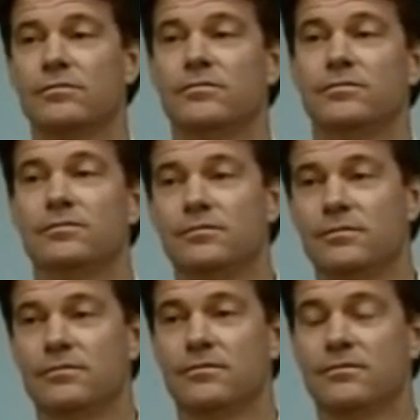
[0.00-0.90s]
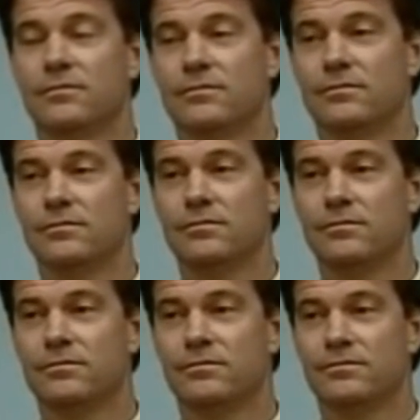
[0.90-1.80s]
garbage.
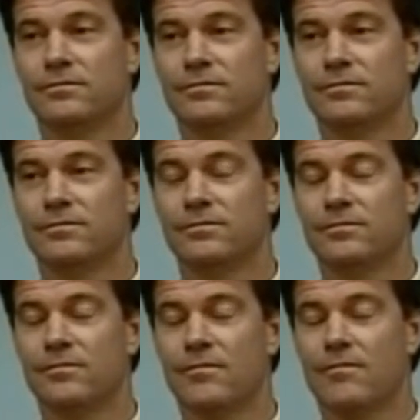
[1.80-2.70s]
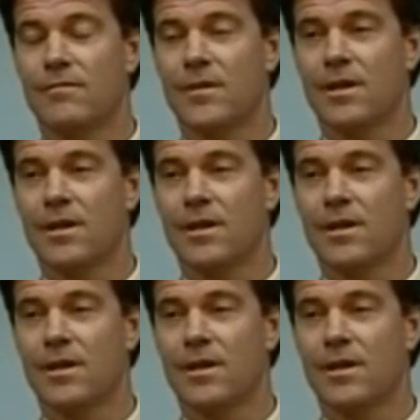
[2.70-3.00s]
Yes, it attracts some